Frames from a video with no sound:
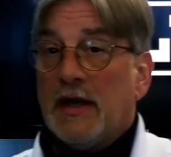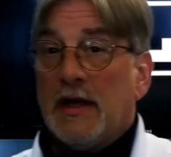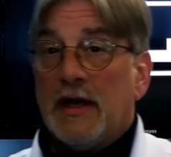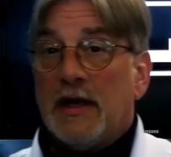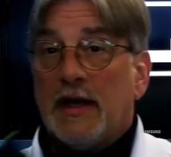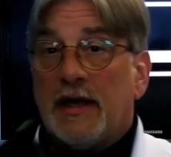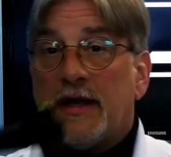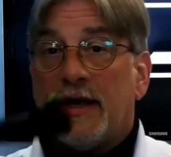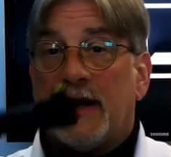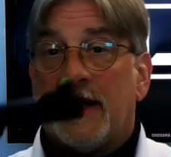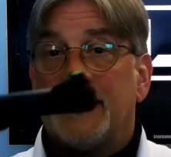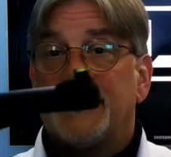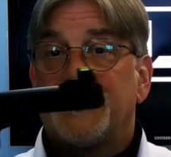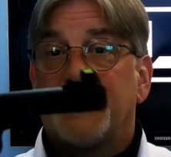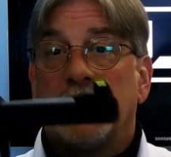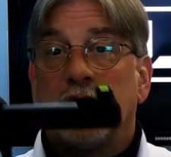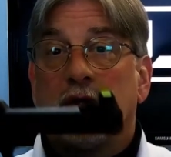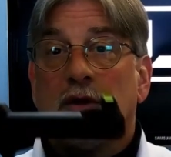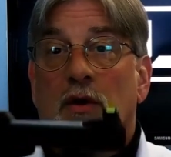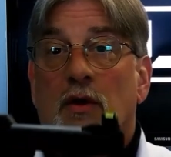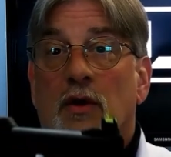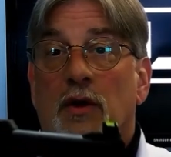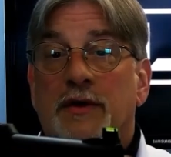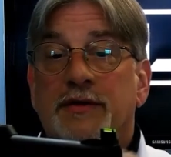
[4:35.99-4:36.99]
It has a
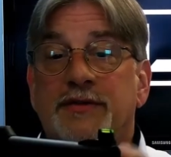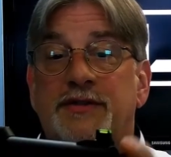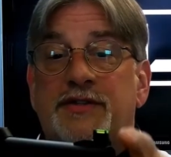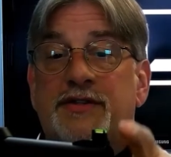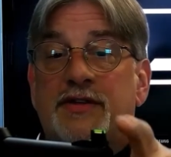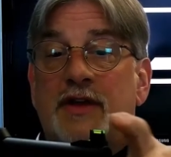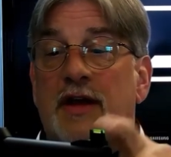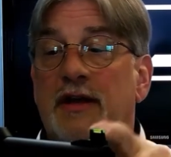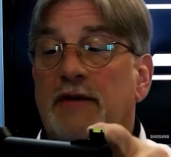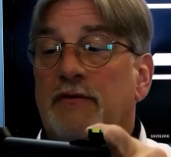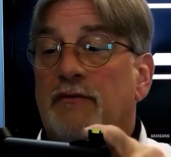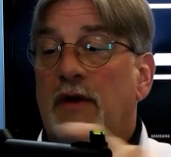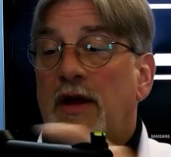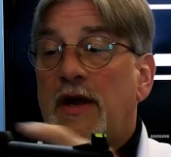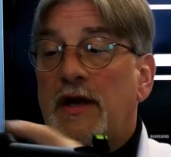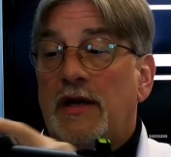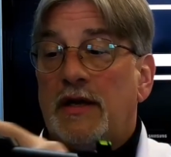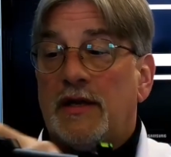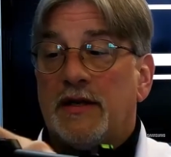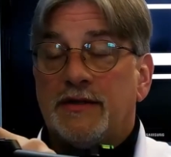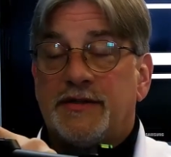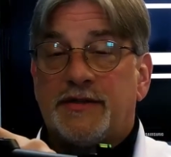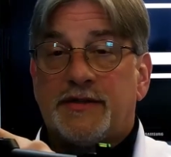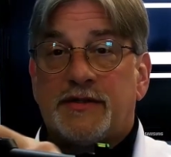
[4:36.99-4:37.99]
long sight
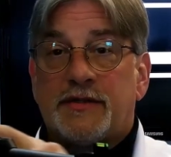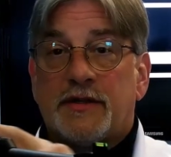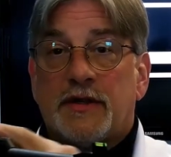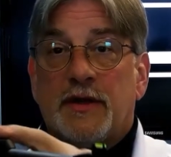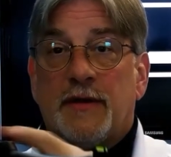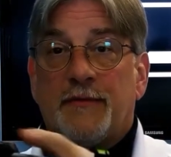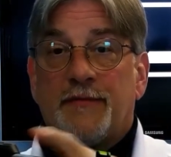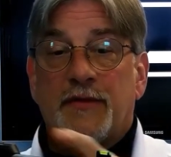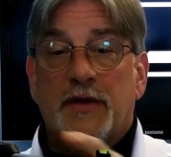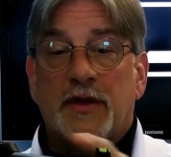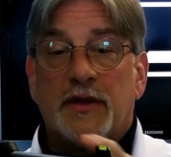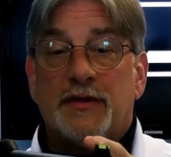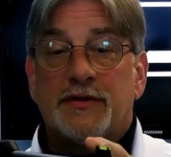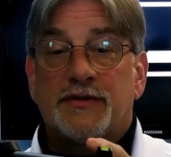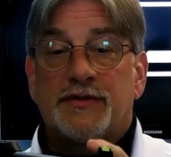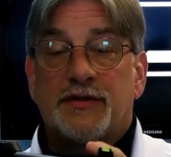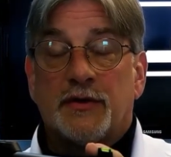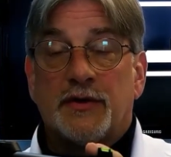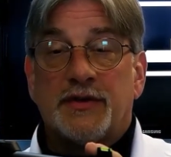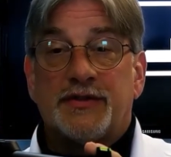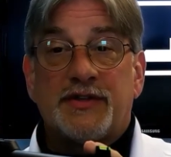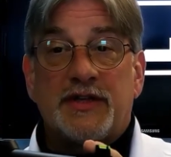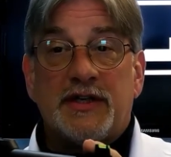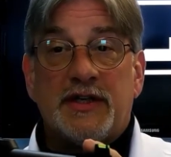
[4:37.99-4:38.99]
radius, so
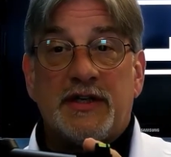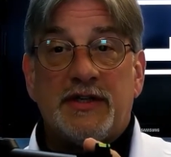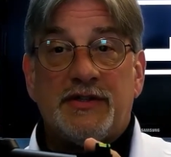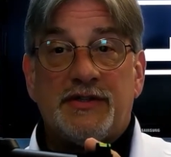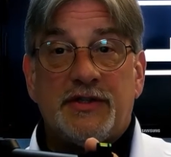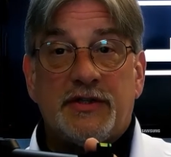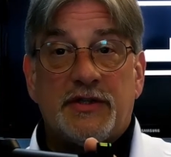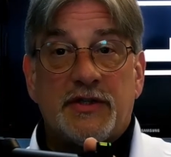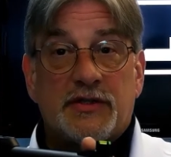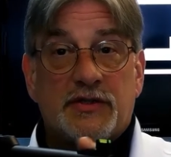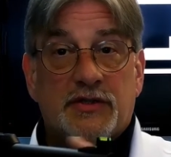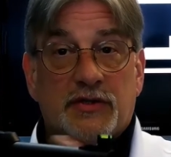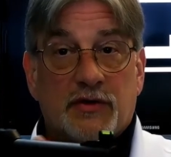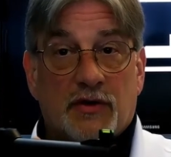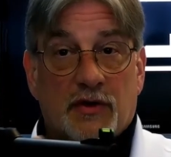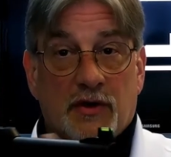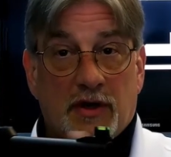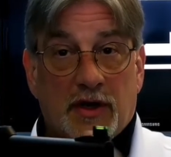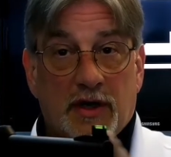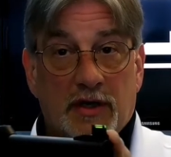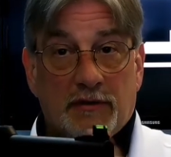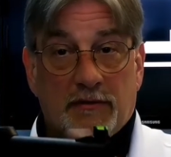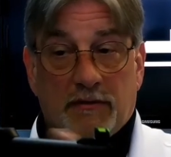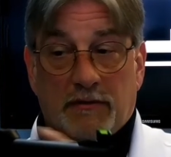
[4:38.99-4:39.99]
it's easy to
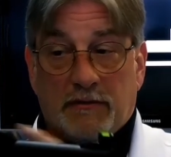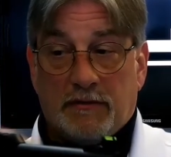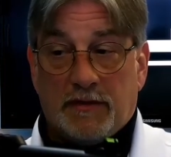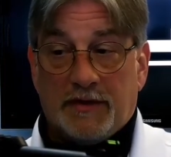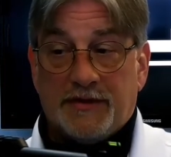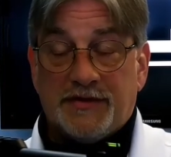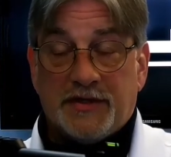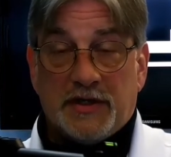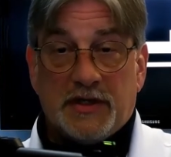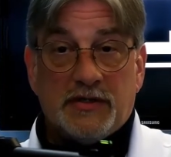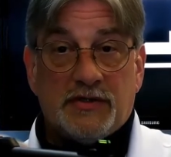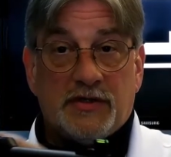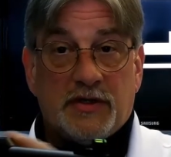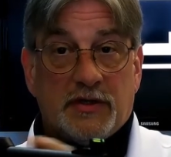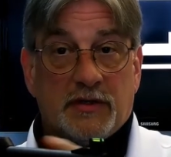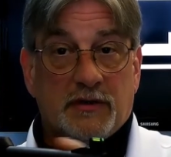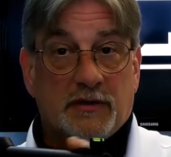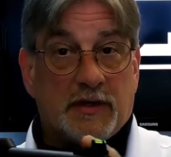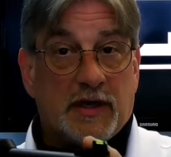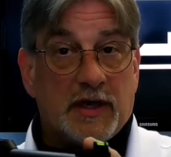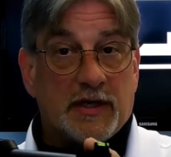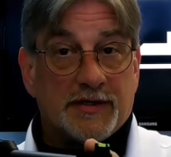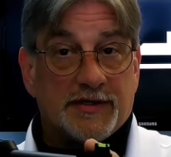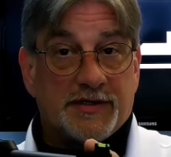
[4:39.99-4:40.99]
target. It's easy to
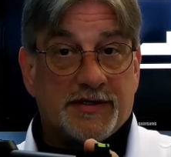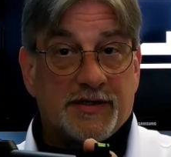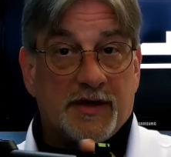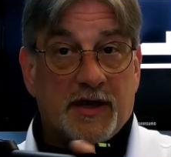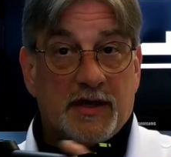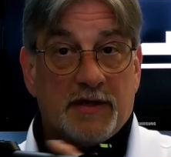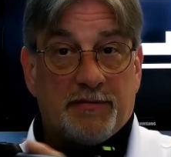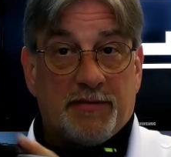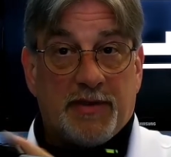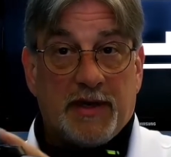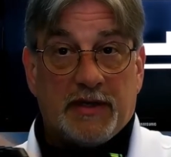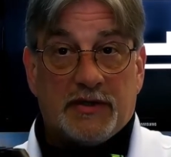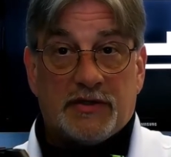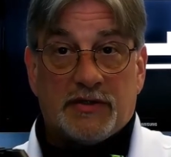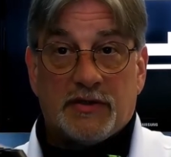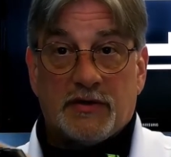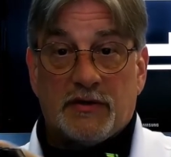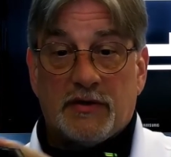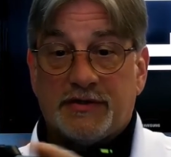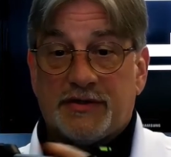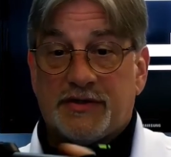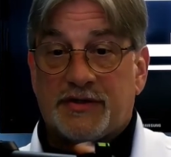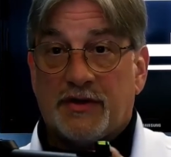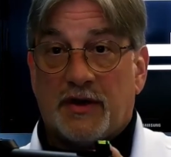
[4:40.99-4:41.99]
get a sight
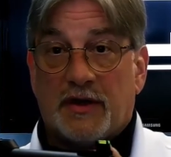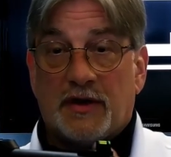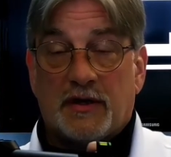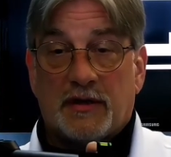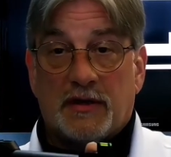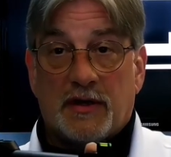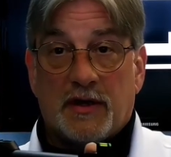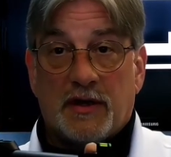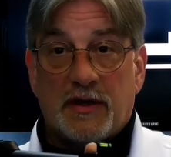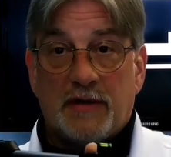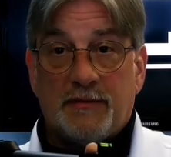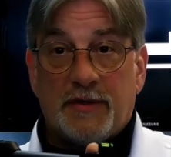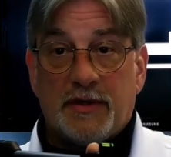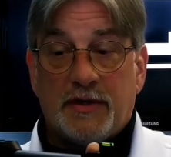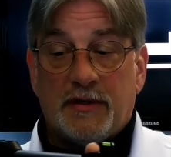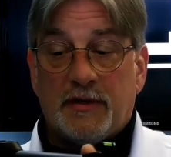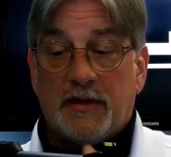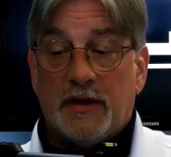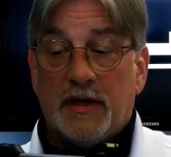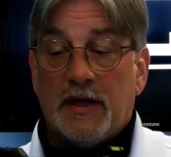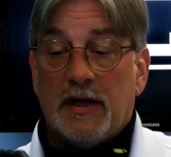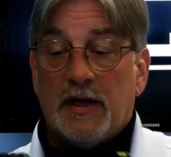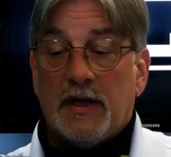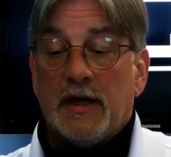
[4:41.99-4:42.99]
picture, it's sight alignment.
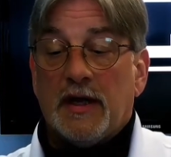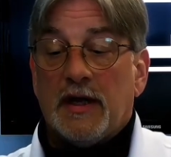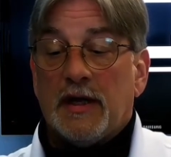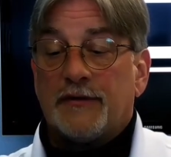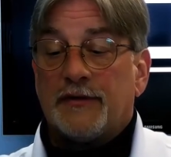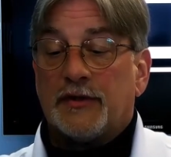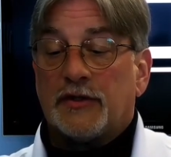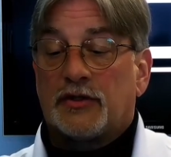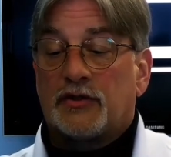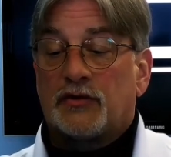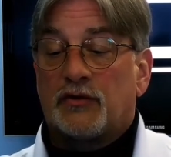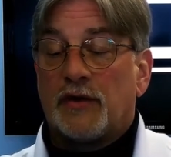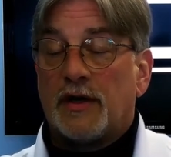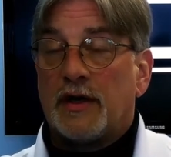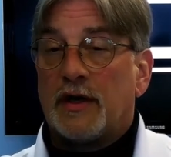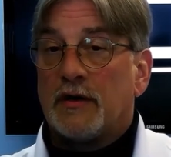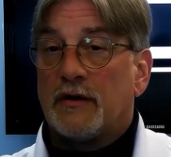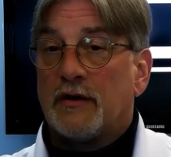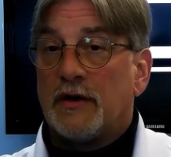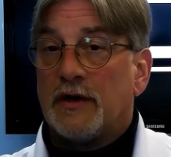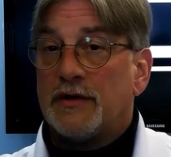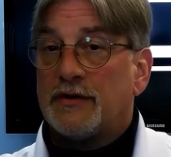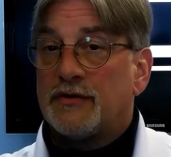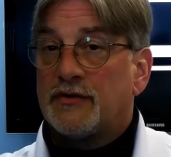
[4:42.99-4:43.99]
The
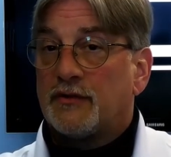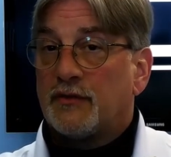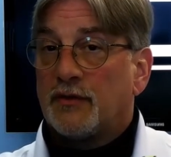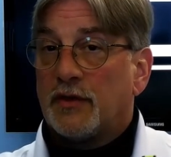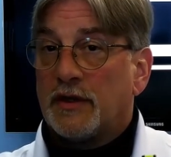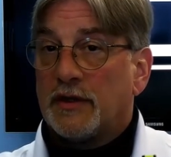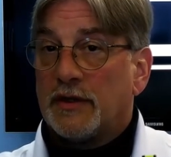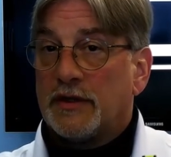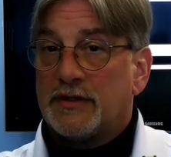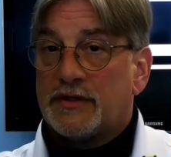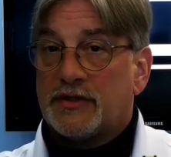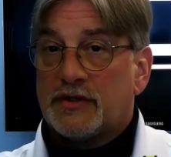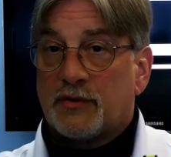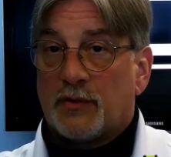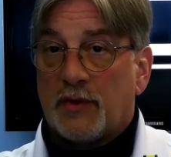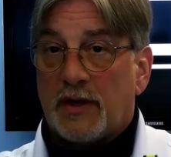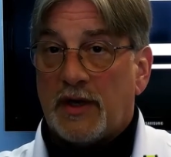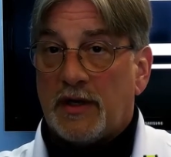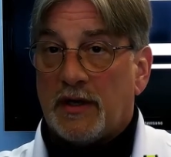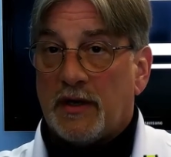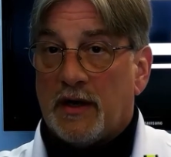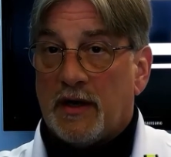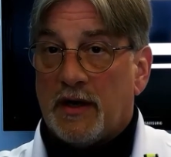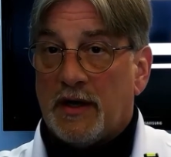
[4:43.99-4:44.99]
trigger is really
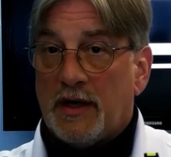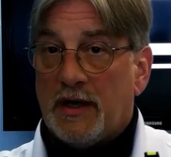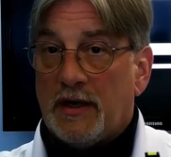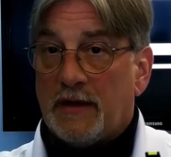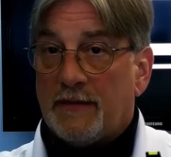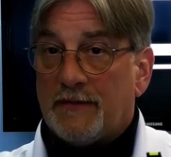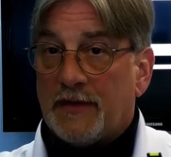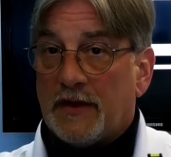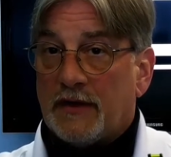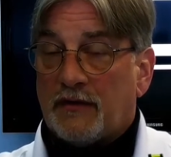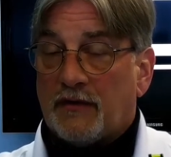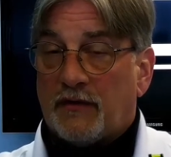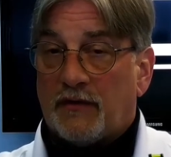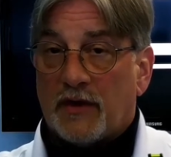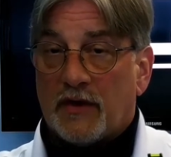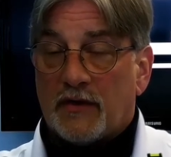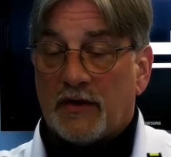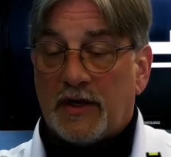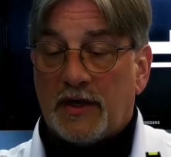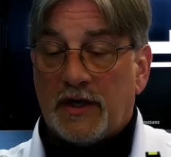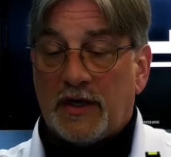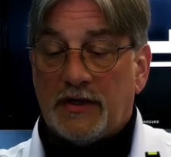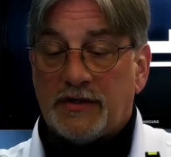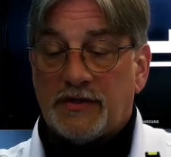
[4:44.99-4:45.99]
sweet on it. It's
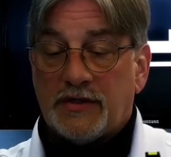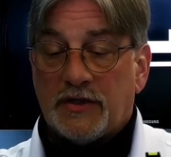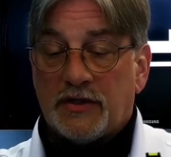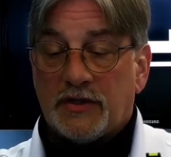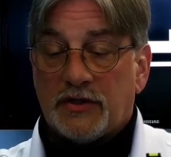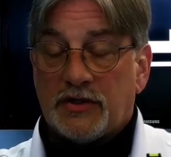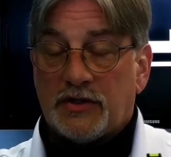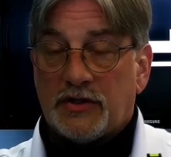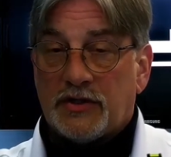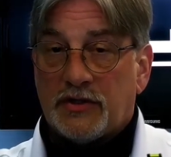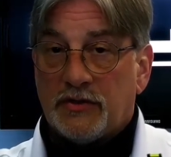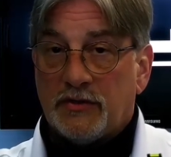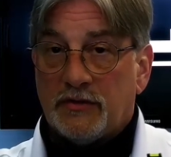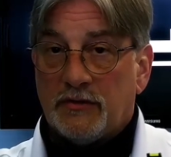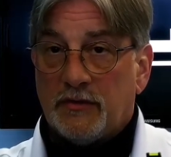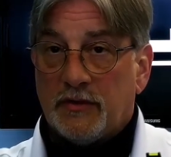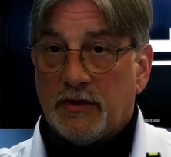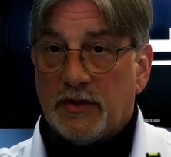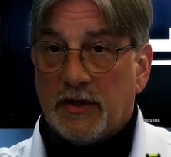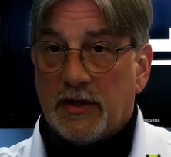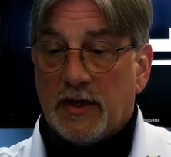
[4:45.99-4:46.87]
very easy to shoot.